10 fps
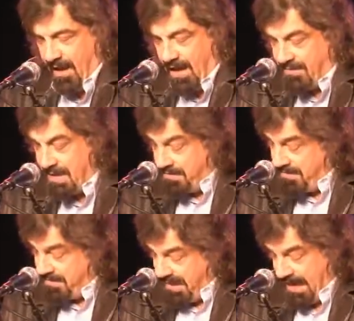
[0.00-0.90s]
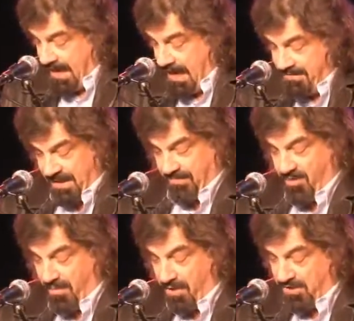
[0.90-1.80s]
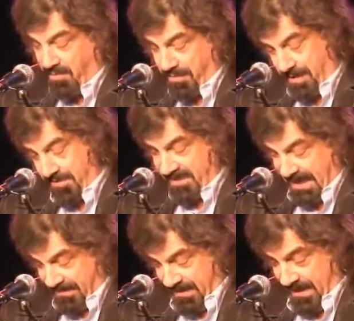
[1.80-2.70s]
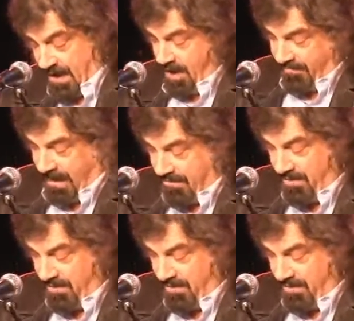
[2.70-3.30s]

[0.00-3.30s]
at the end of the day, I think there are multiple theories out there of how the